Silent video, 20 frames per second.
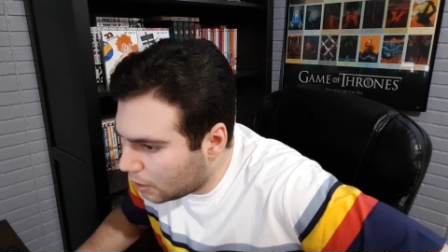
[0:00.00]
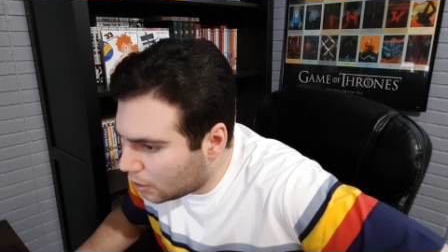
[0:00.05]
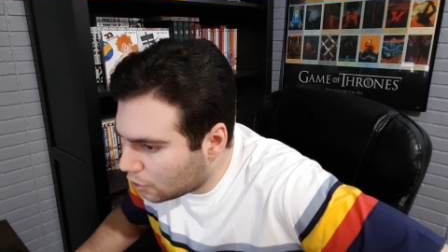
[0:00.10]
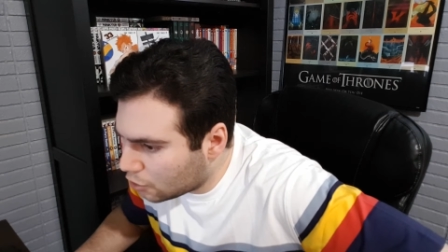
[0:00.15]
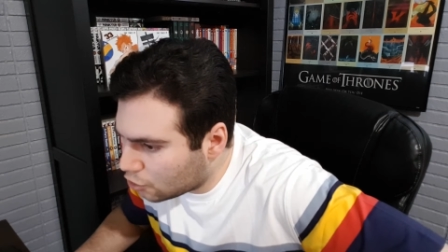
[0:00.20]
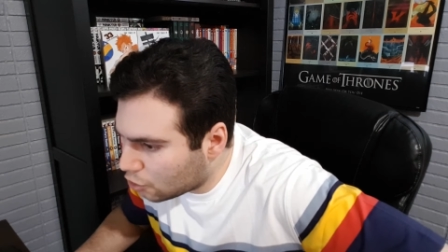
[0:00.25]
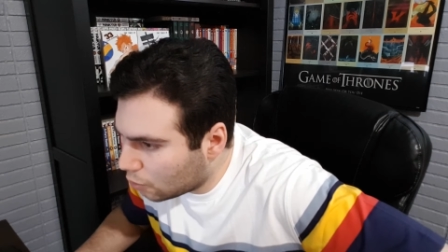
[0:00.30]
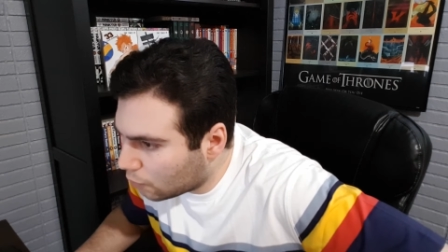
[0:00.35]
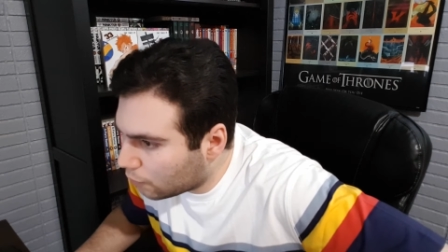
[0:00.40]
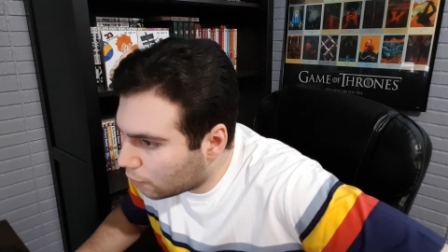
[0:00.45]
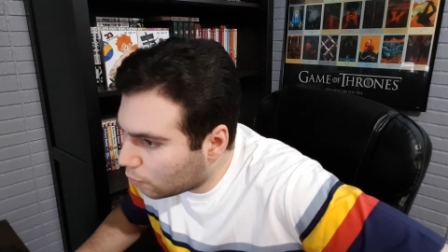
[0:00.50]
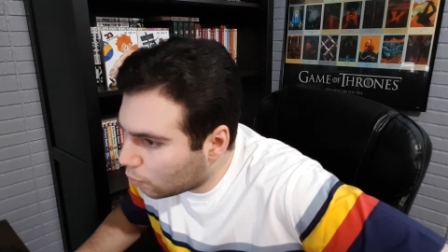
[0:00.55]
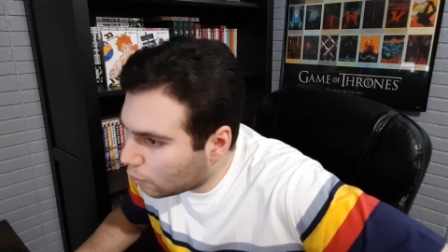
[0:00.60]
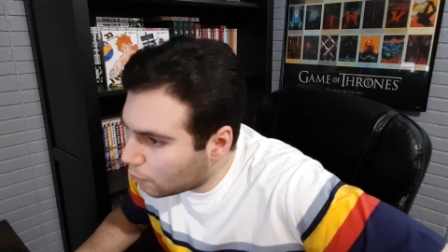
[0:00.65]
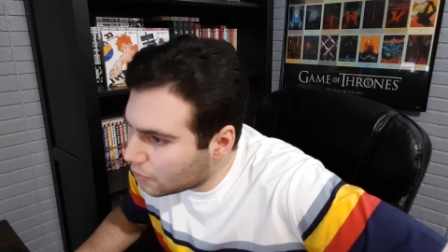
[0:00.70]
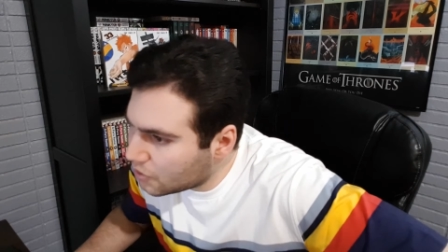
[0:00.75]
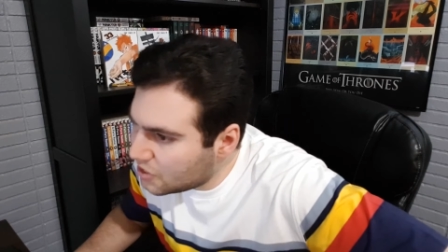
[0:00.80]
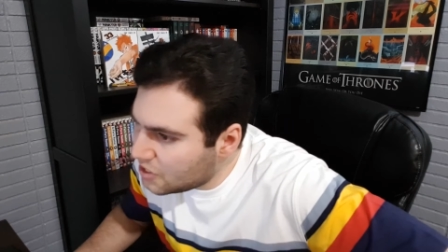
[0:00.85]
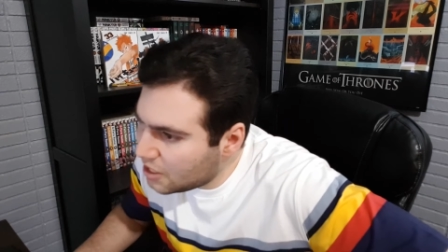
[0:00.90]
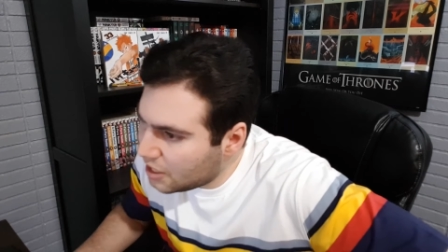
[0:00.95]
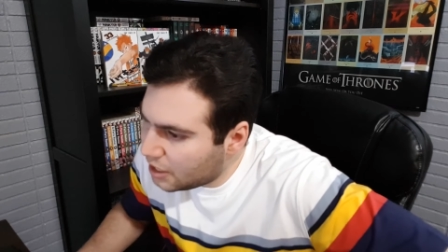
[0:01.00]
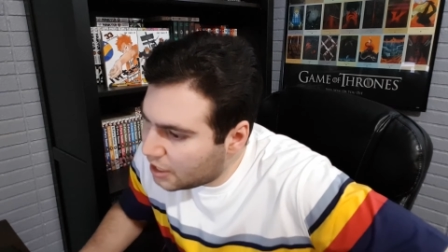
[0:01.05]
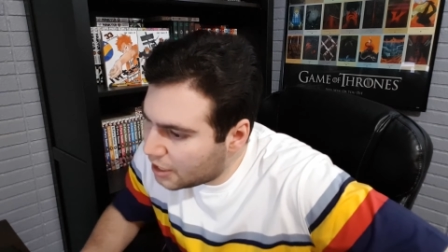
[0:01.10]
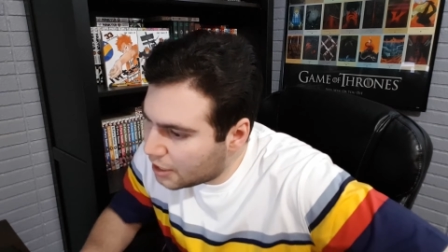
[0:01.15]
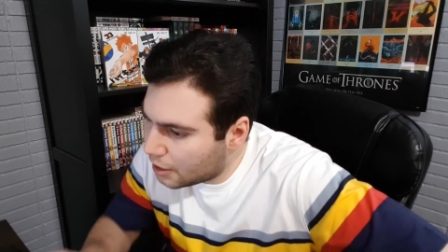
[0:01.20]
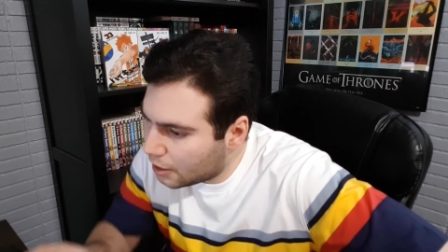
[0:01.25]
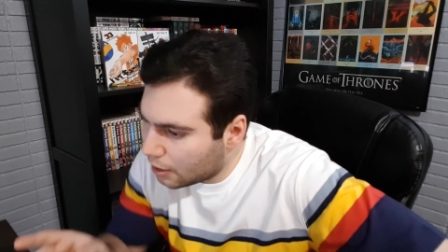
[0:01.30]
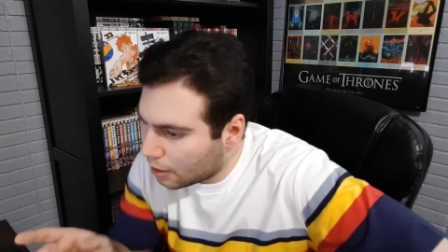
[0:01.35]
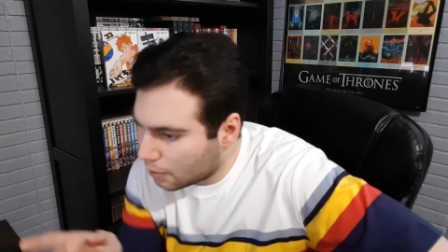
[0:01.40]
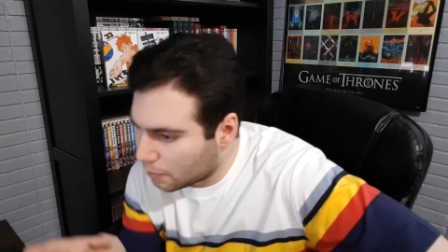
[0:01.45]
So from what we're seeing
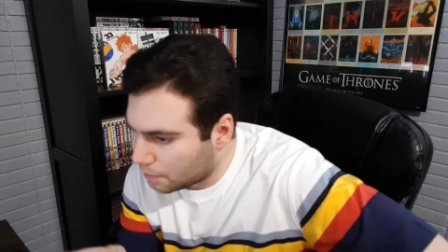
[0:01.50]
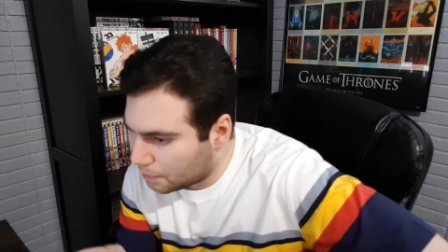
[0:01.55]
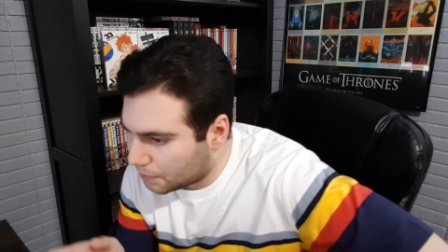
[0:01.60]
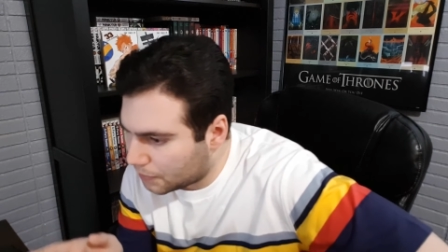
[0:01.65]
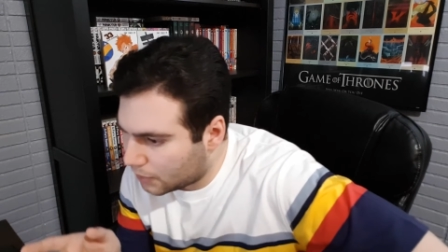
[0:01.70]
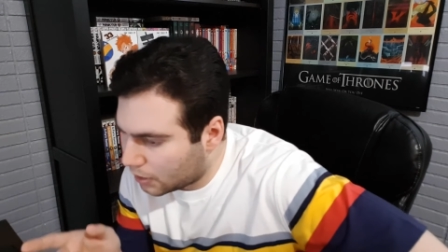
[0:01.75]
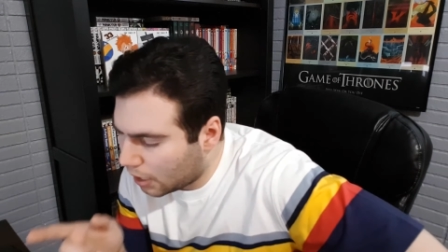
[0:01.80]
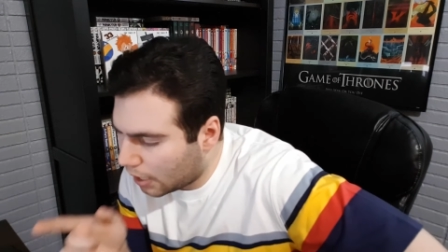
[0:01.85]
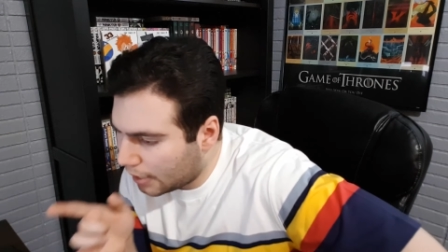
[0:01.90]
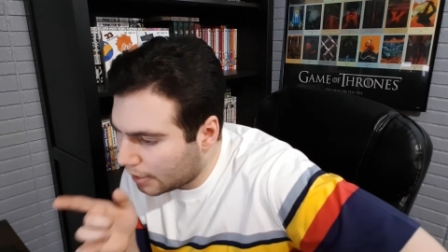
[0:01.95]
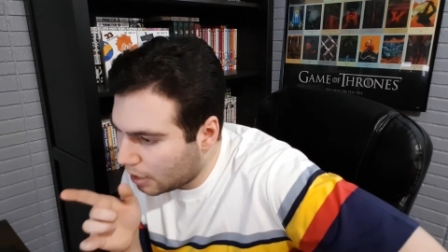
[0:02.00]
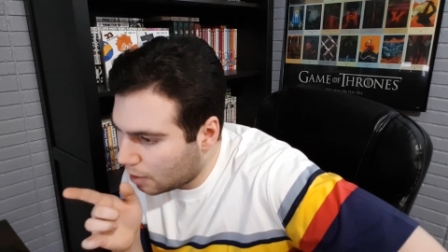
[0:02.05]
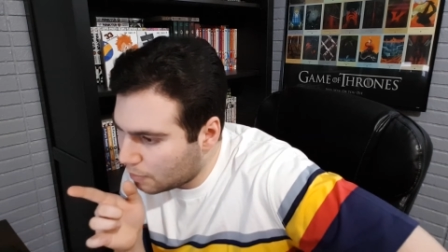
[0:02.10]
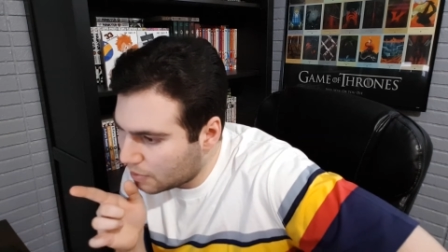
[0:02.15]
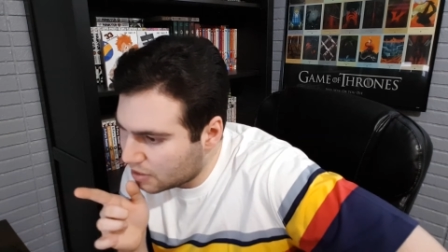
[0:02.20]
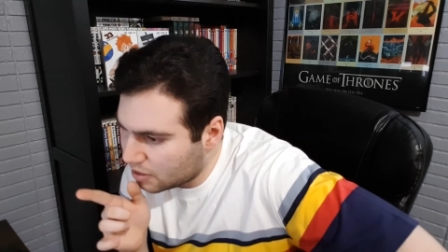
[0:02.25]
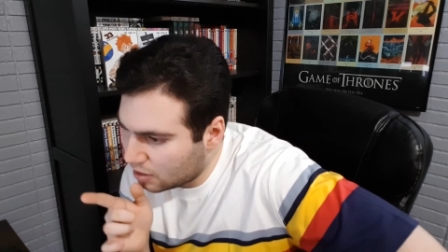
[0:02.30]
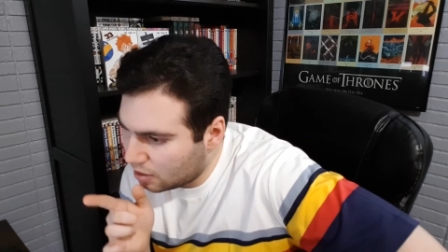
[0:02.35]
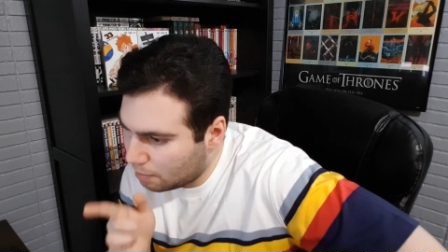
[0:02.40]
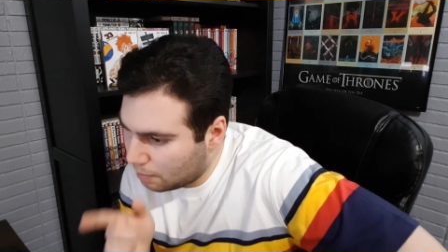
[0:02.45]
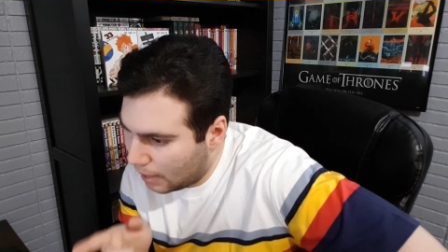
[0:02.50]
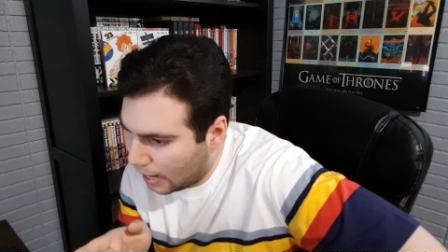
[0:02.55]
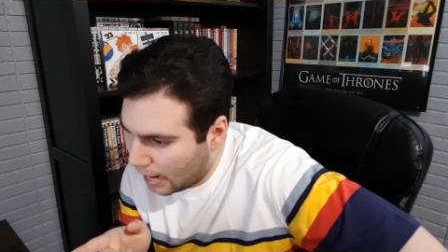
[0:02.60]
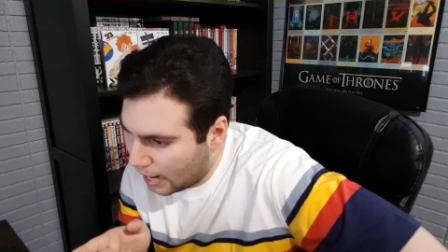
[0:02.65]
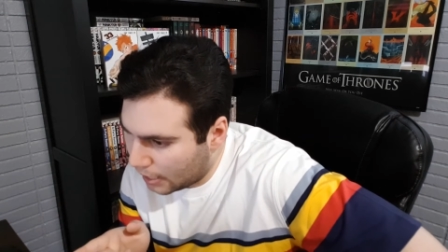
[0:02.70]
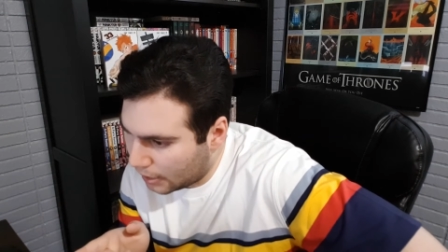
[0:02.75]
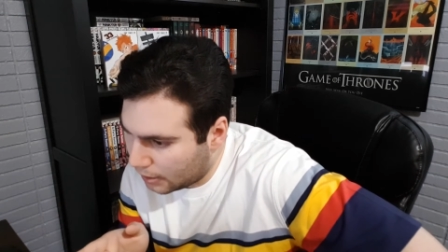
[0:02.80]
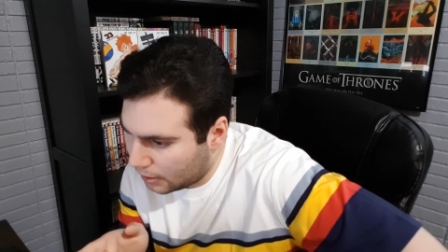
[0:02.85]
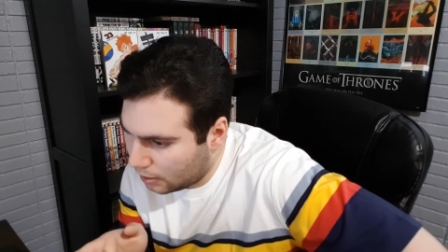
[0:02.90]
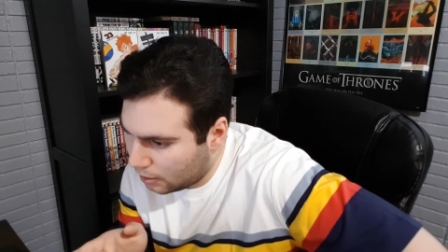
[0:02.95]
here, Kageyama's in the
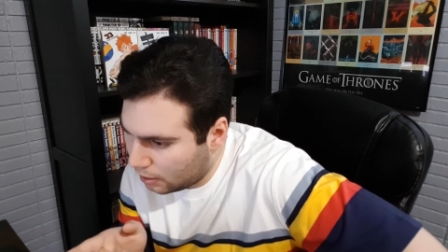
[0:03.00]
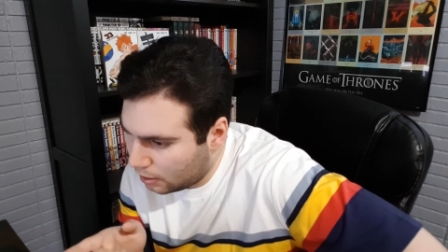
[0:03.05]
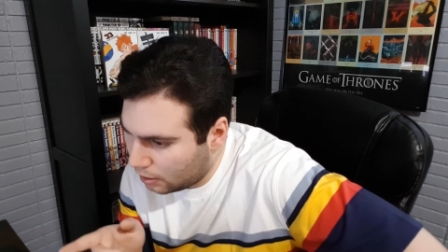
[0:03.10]
back.